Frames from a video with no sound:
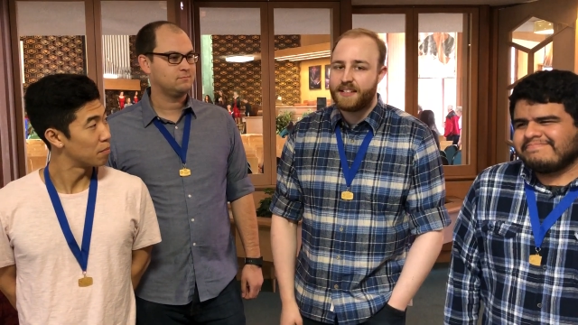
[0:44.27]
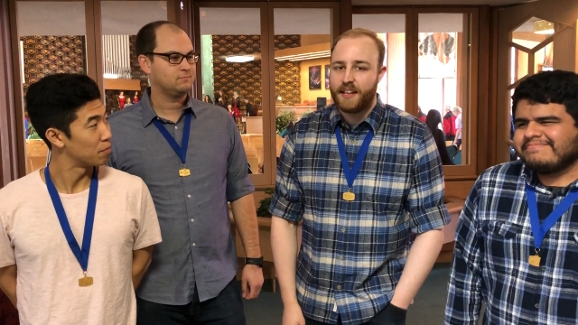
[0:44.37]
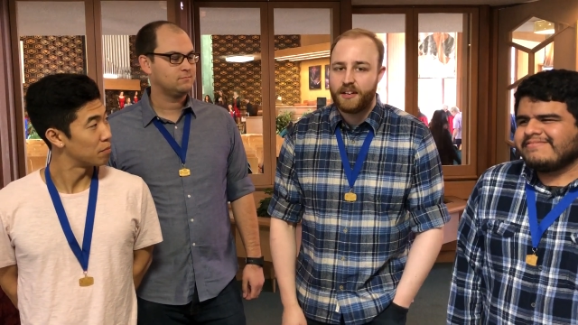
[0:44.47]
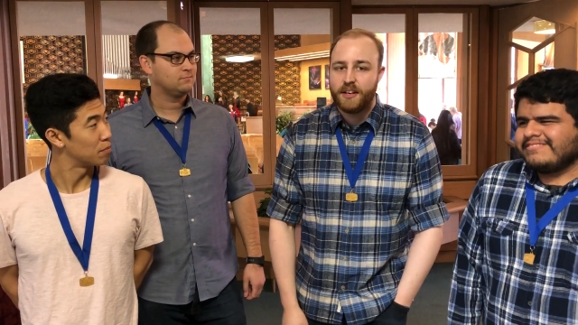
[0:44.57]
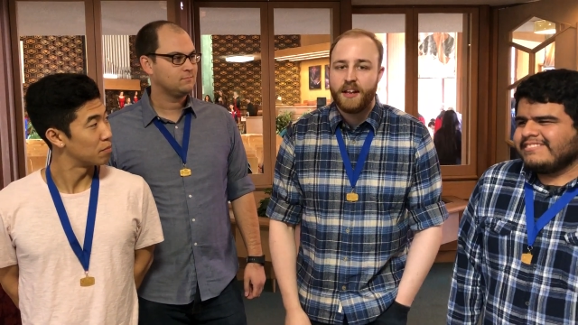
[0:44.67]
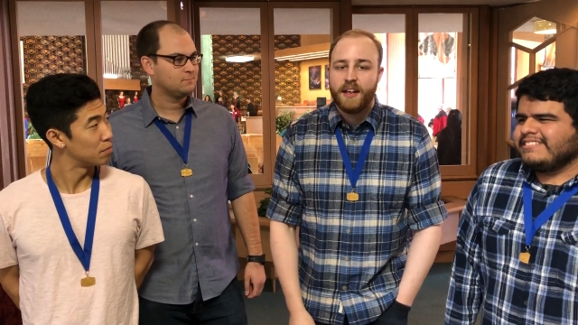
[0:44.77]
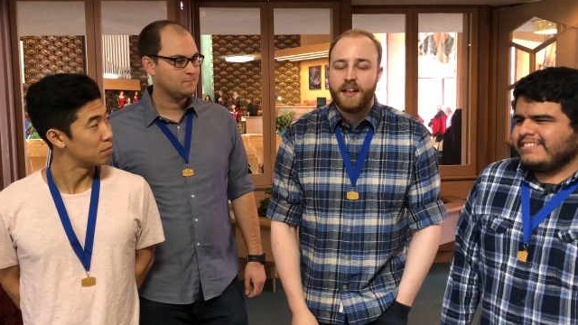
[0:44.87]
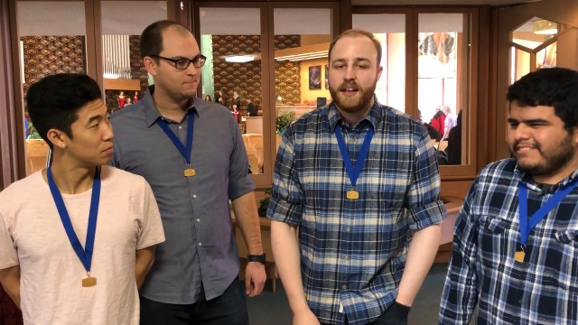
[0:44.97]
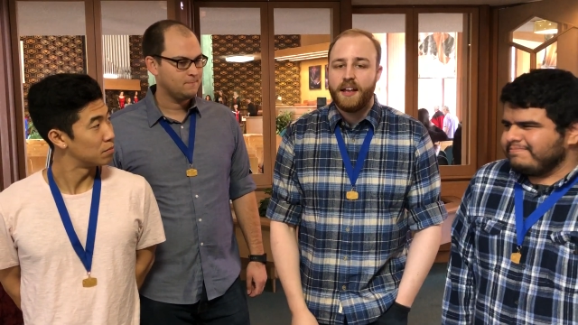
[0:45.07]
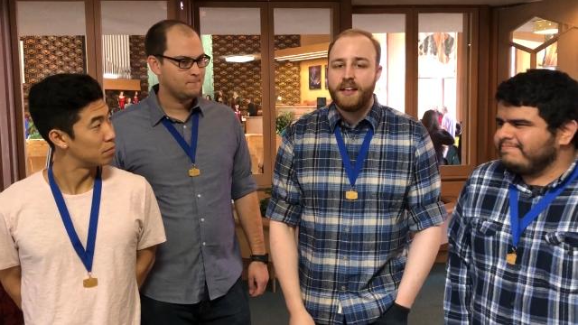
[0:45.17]
Speaker 1: together,
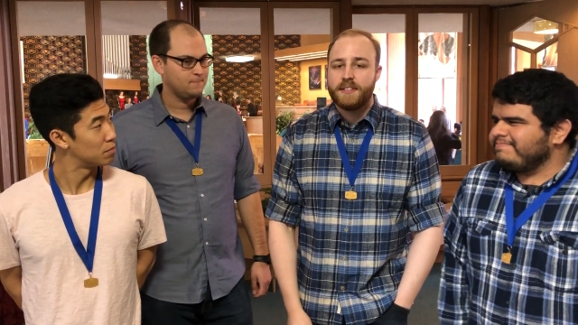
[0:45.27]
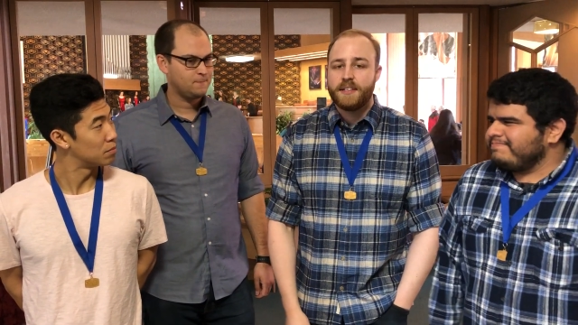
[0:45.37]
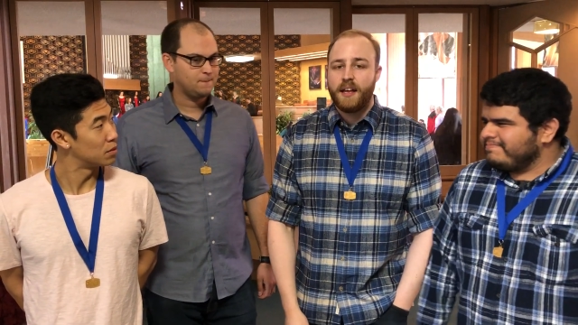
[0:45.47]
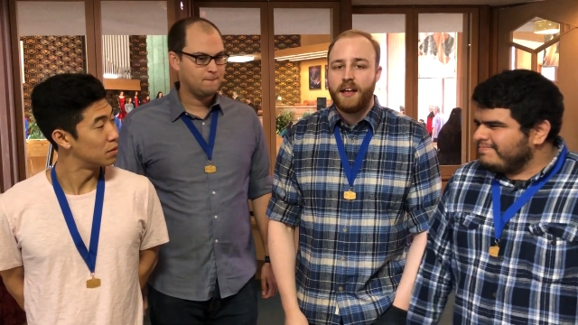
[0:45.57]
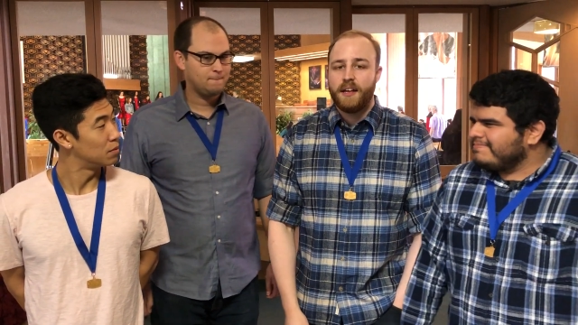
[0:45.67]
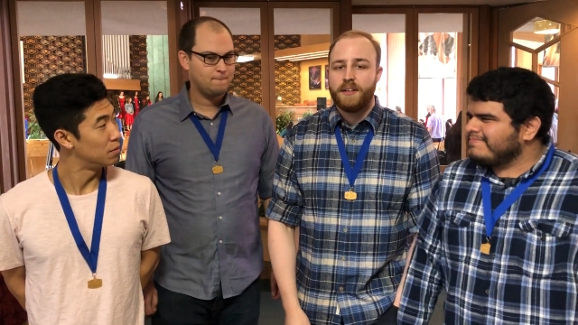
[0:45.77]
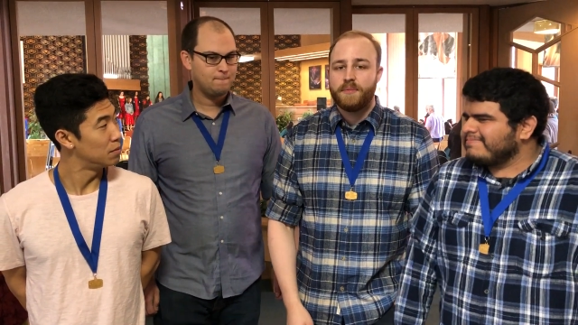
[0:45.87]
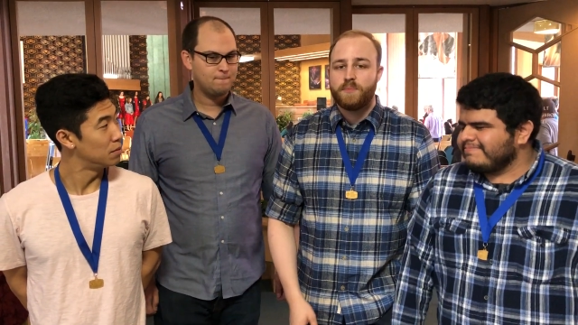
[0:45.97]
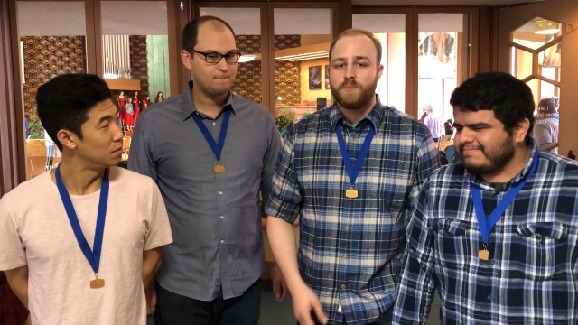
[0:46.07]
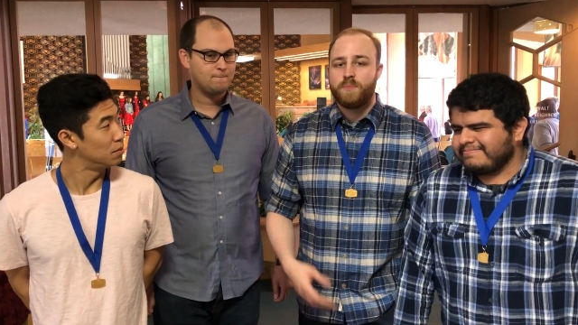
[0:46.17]
and
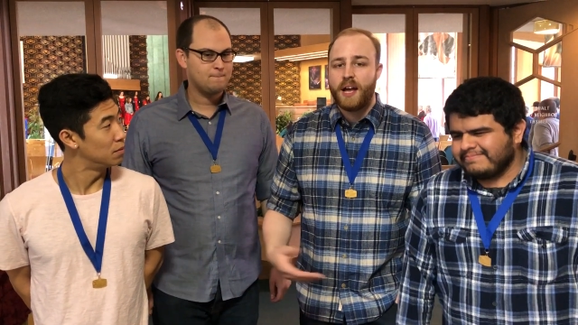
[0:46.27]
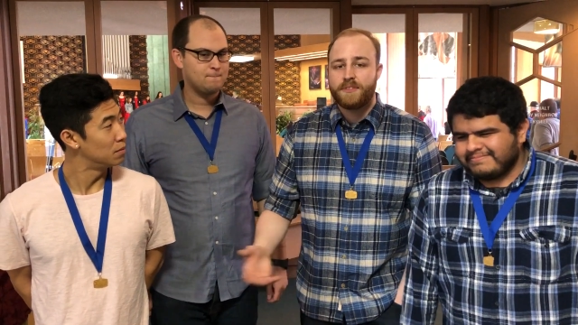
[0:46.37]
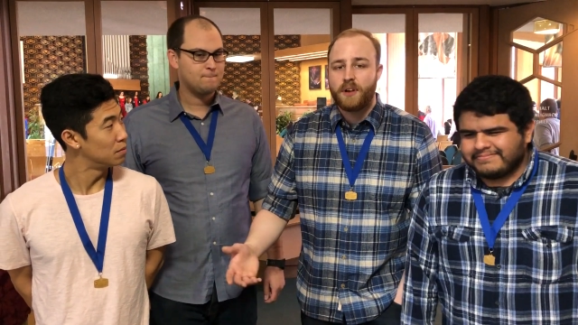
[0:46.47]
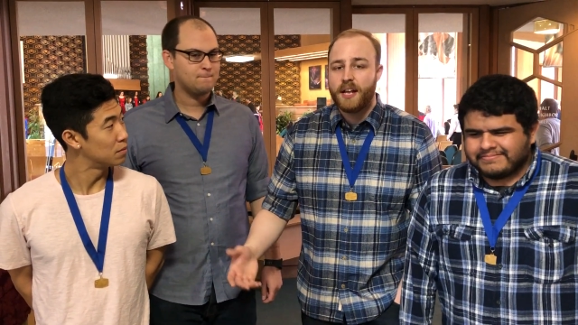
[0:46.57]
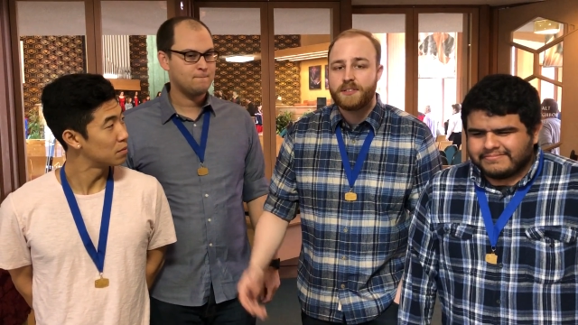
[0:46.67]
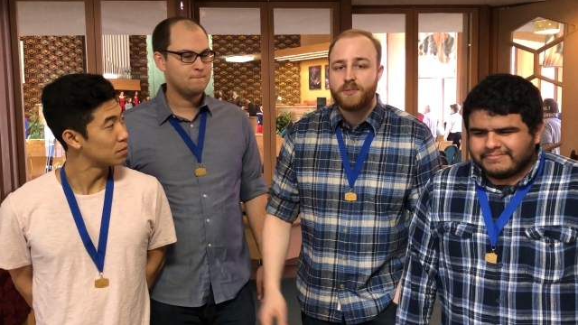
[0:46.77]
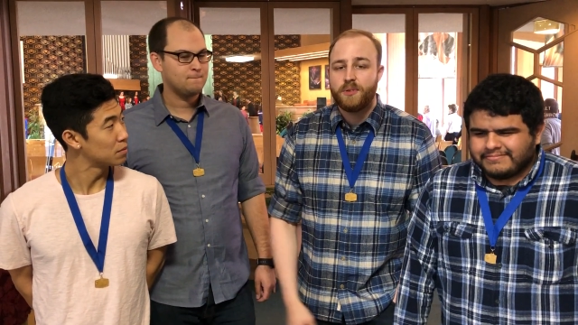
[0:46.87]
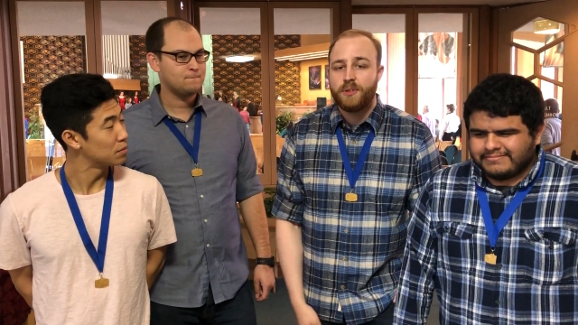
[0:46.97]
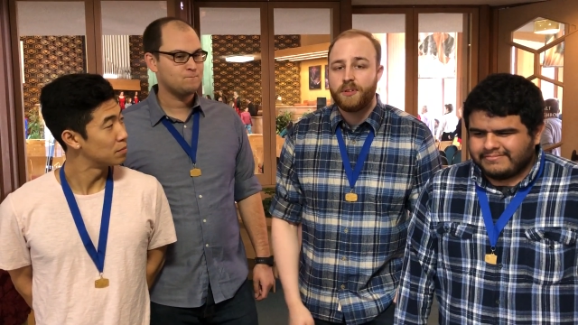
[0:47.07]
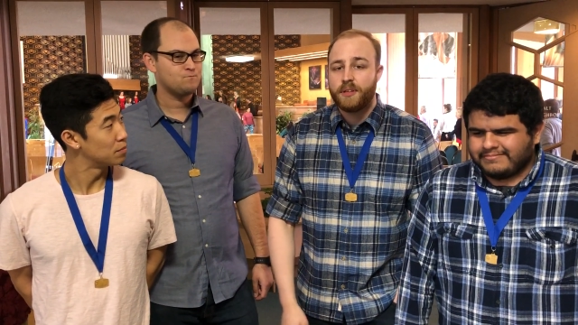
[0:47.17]
after high
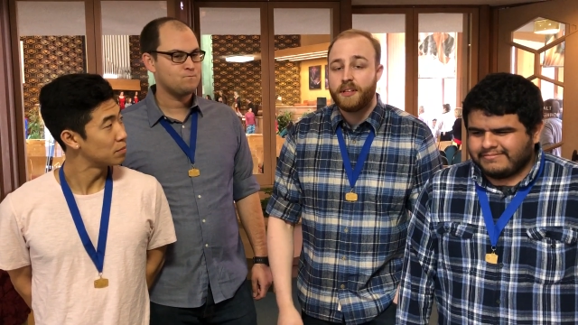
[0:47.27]
school,